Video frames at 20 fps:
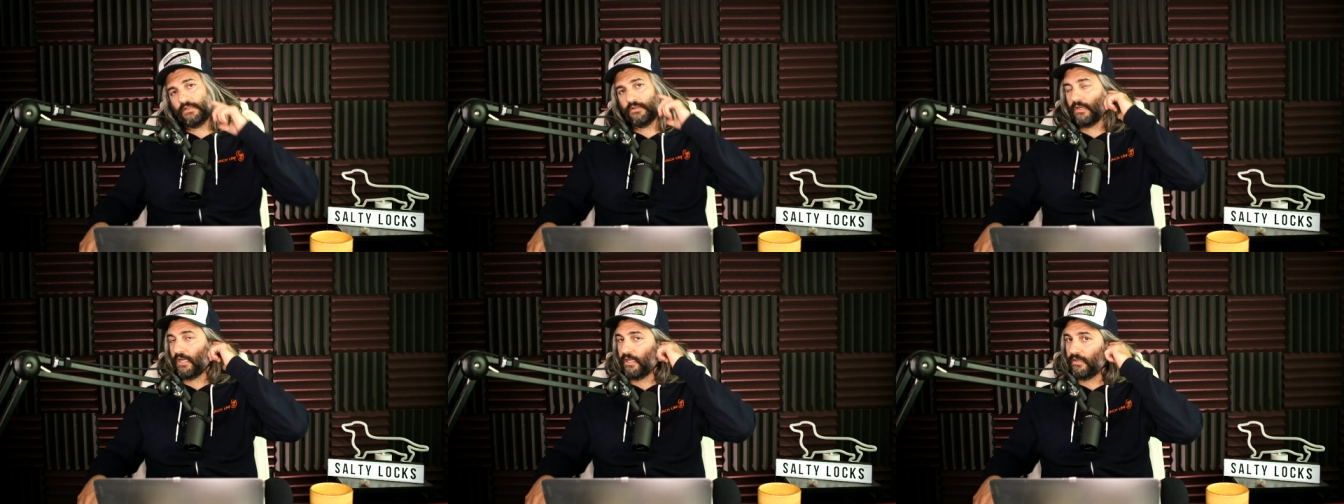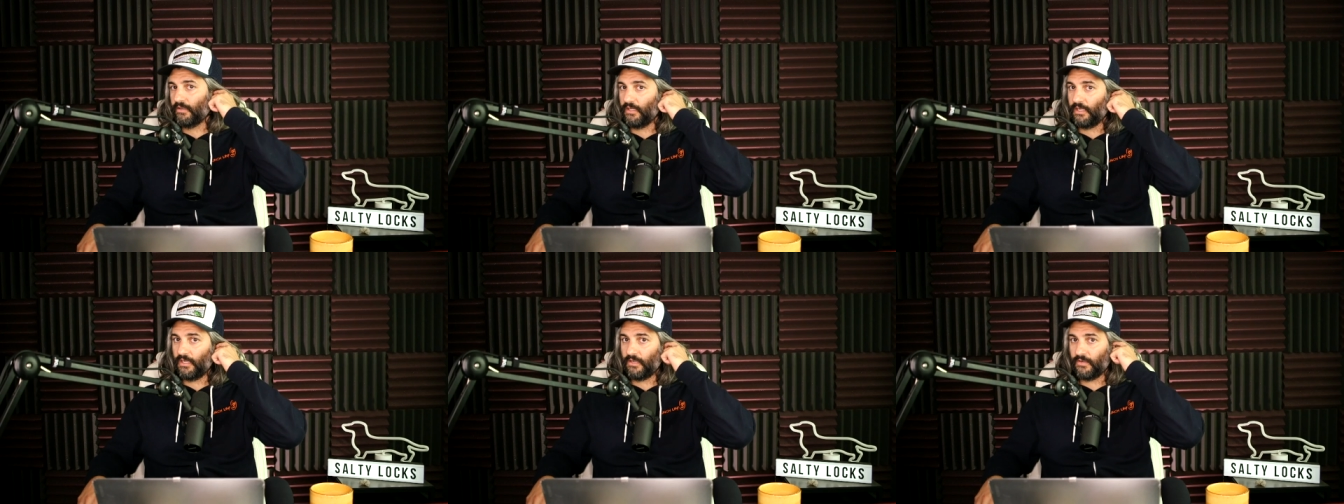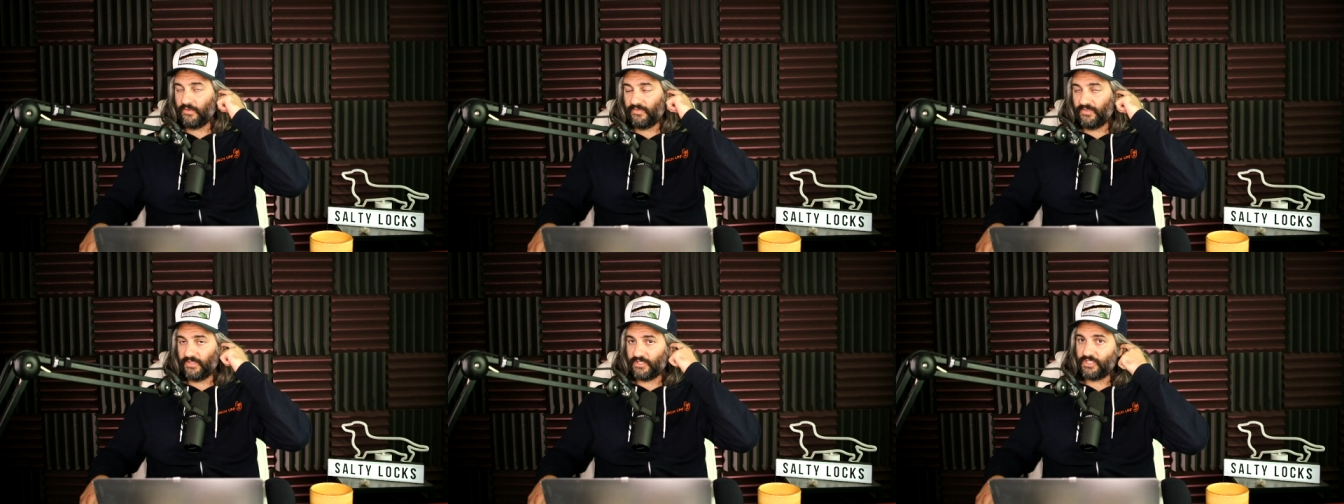or I don't
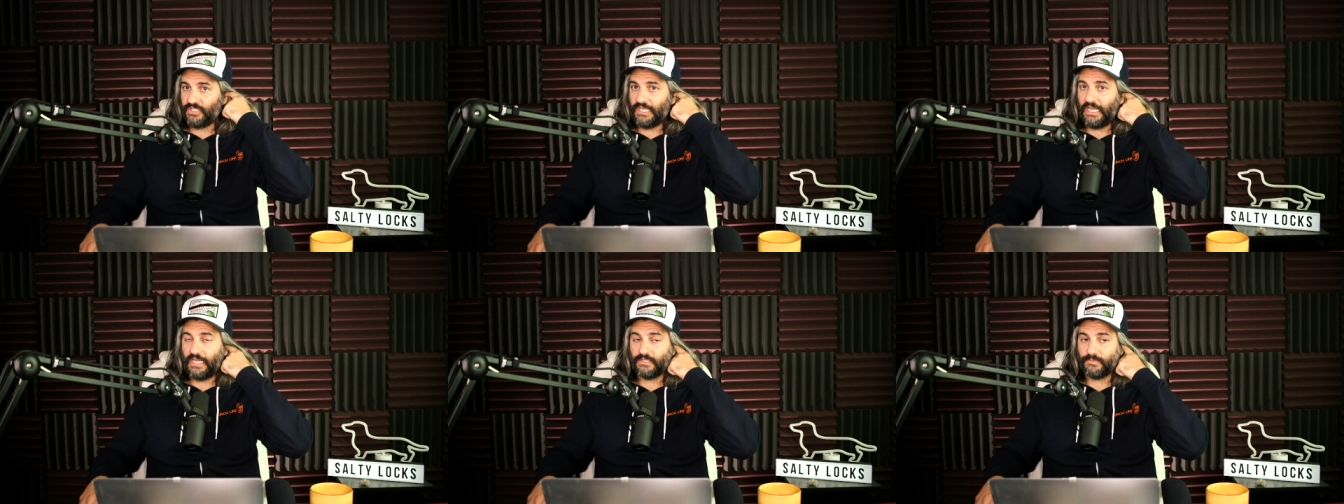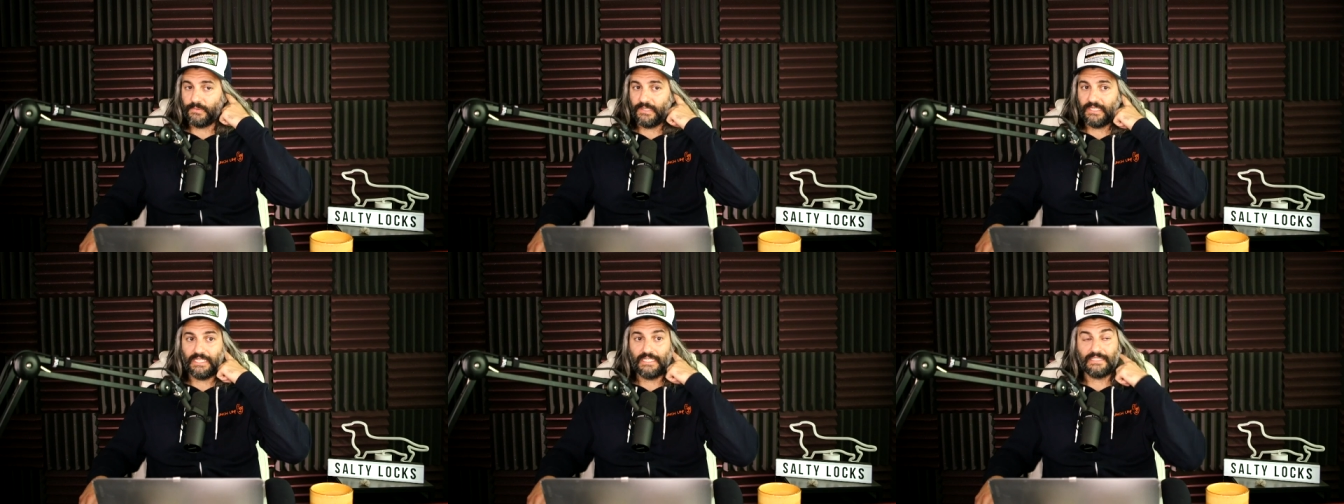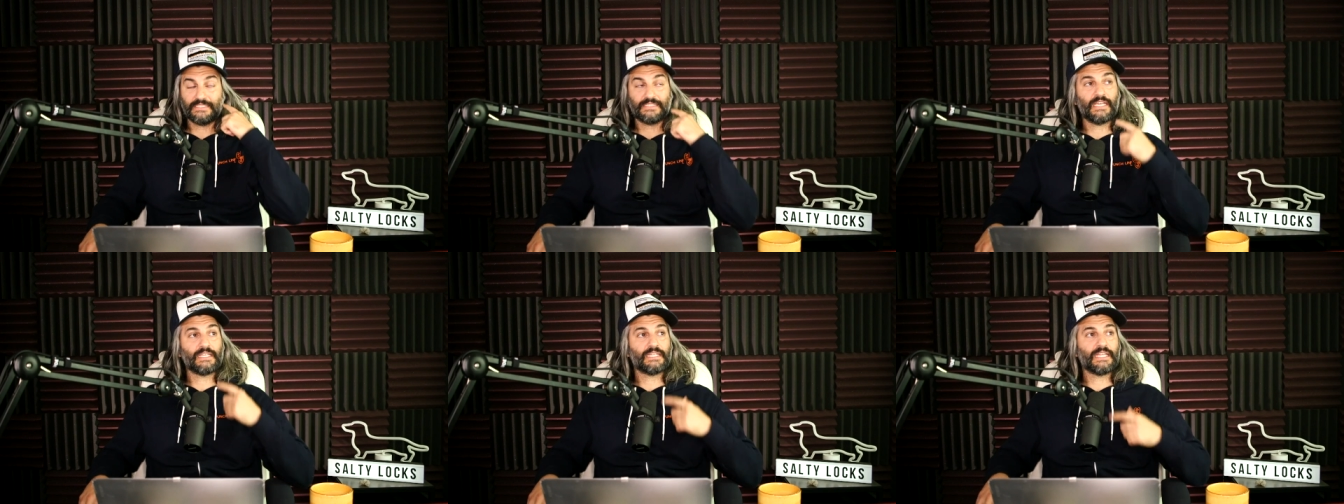know if it's changed, but
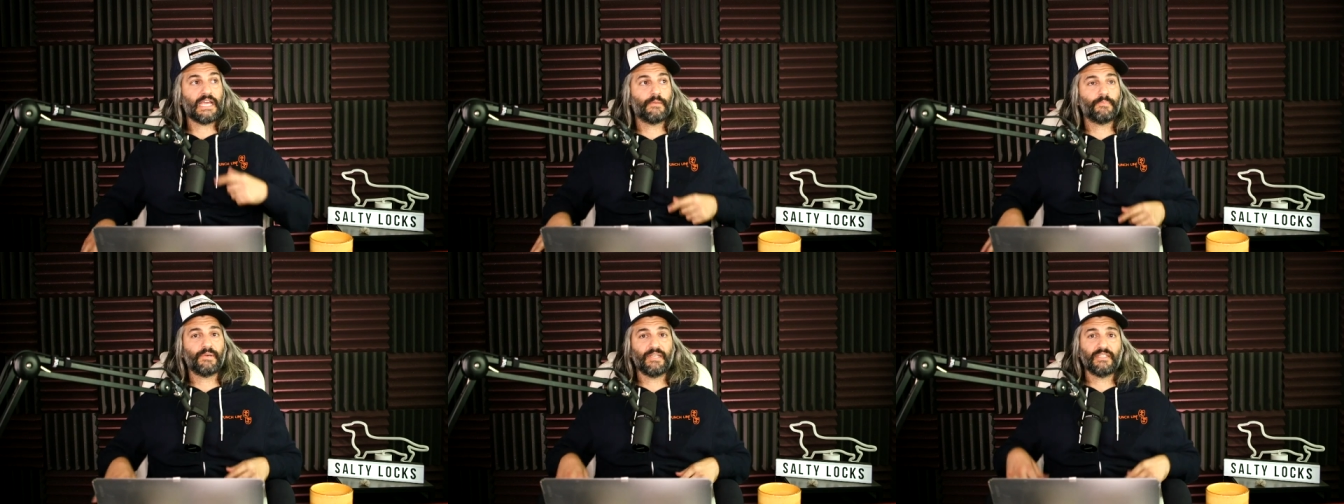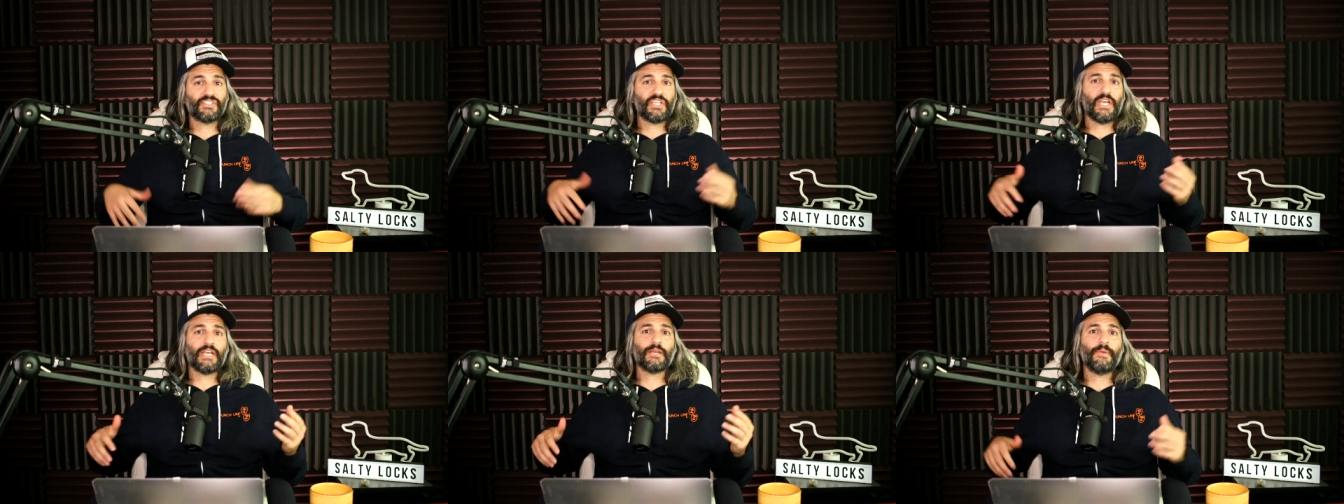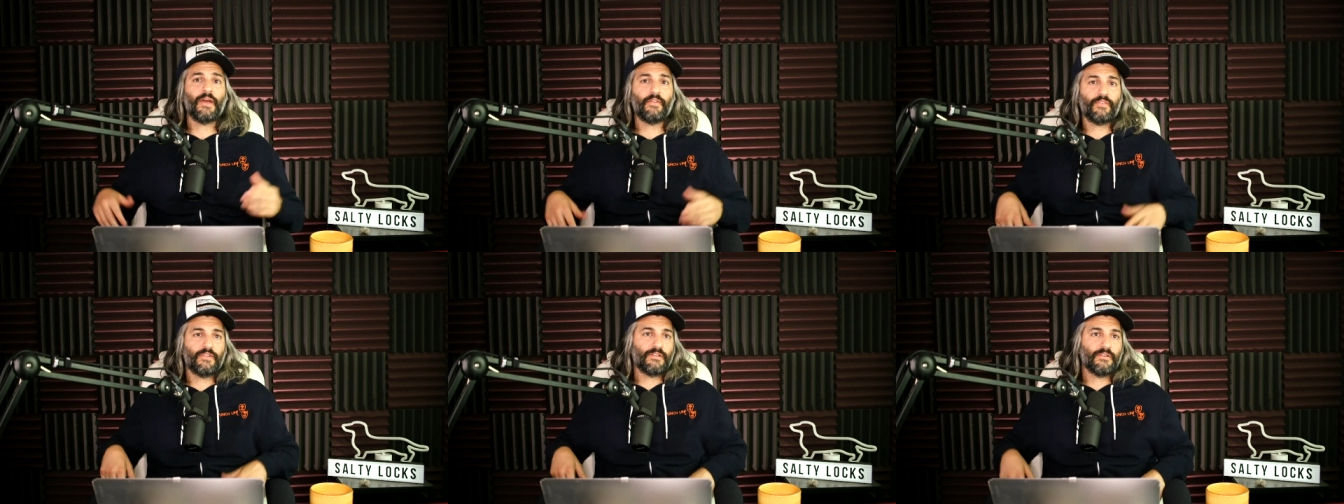it's like that. But check them
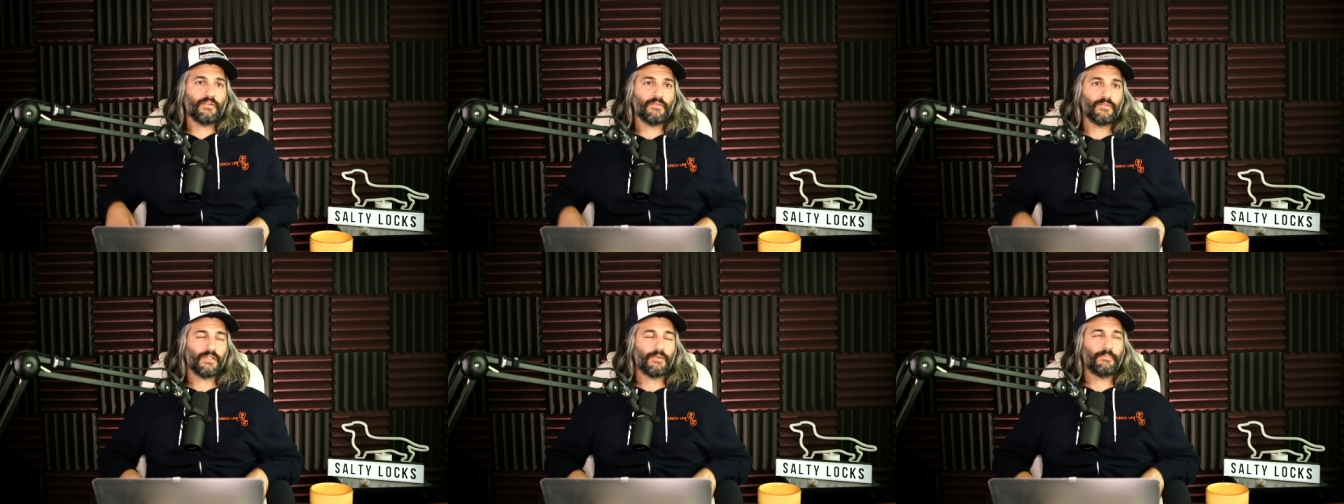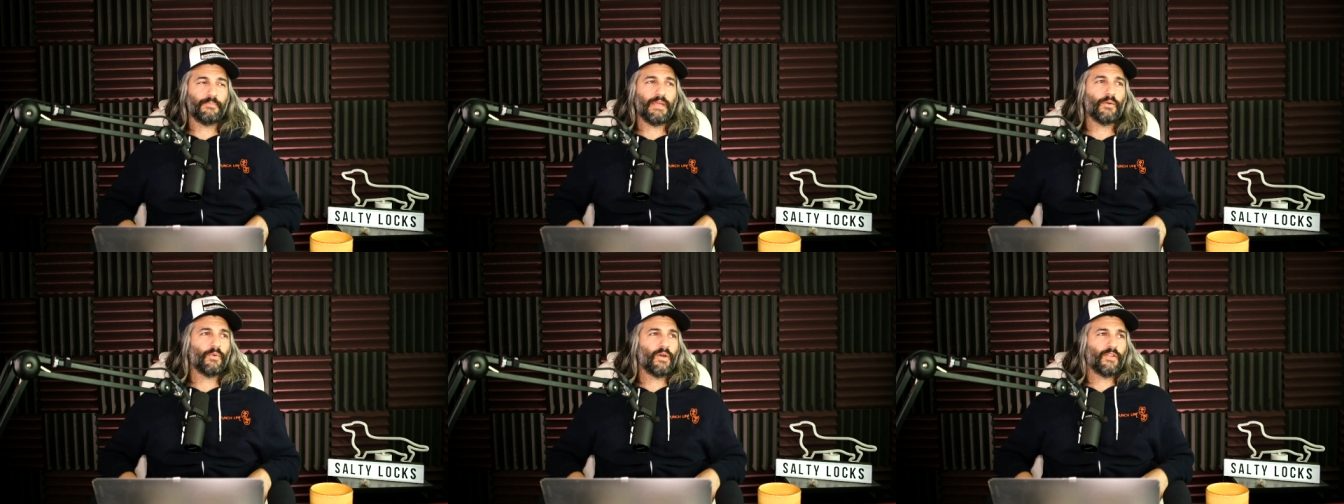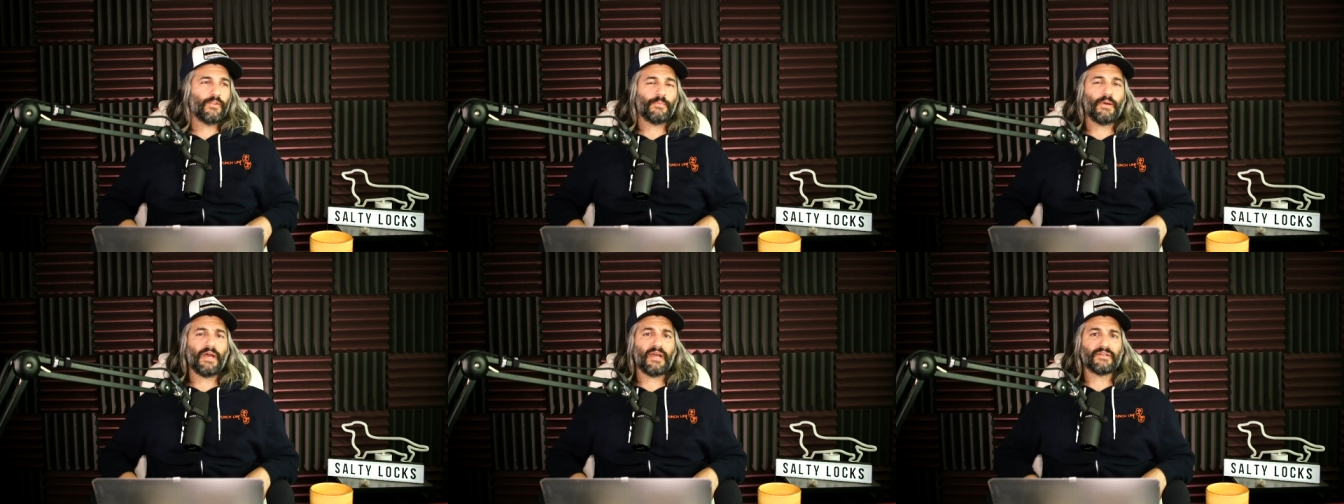out. They're the
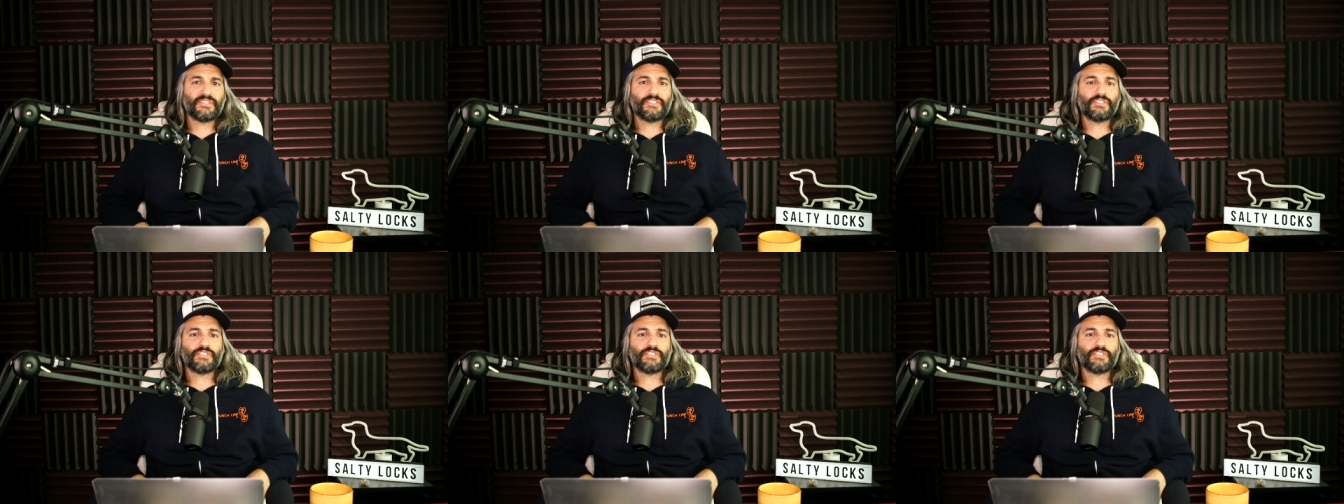Mayweather boxing